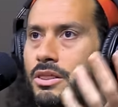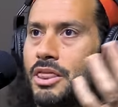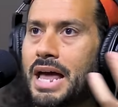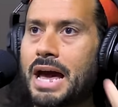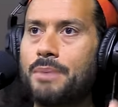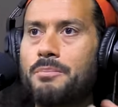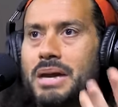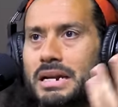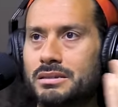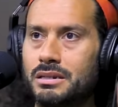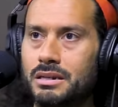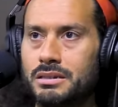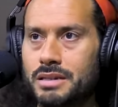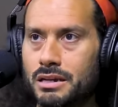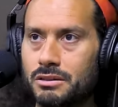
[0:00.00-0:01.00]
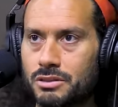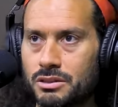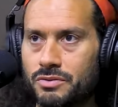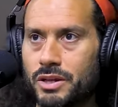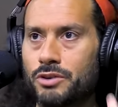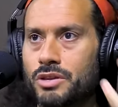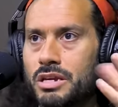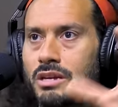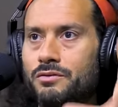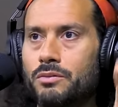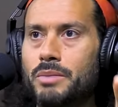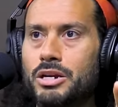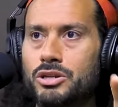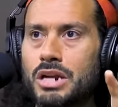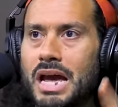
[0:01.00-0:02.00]
That makes it an intelligence failure. The
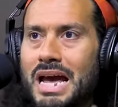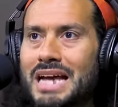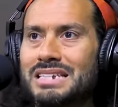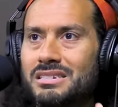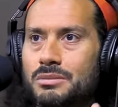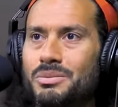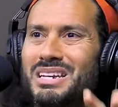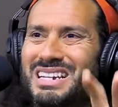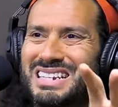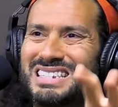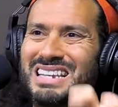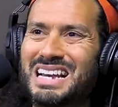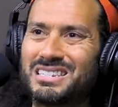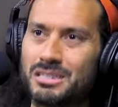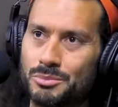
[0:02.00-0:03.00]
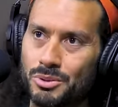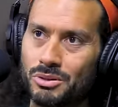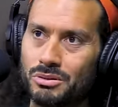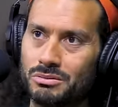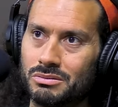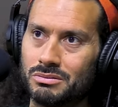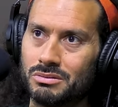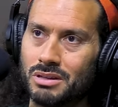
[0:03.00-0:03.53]
information has to be accessible,